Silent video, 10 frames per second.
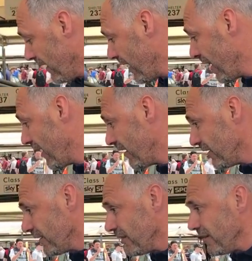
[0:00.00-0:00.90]
Uh,
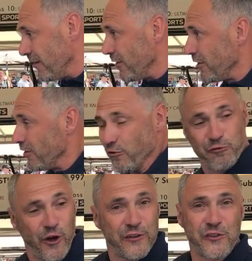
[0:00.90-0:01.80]

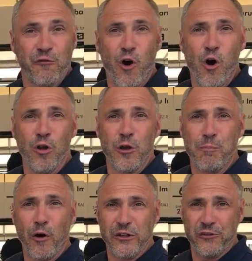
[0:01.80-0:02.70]
first of all, the
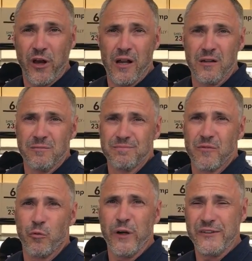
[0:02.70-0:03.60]
body shell.
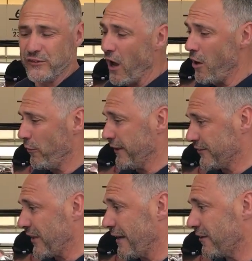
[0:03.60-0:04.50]
We start with a
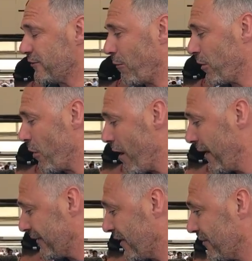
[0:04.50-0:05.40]
standard
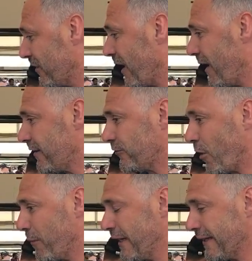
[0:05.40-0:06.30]
WRX STI that
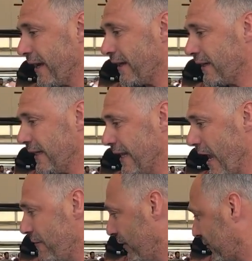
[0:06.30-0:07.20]
Dominic kindly
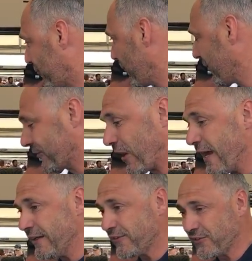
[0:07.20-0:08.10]
gave us from the
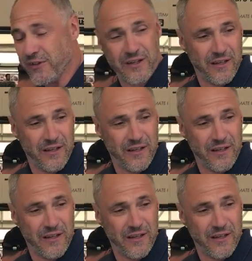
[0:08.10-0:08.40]
States.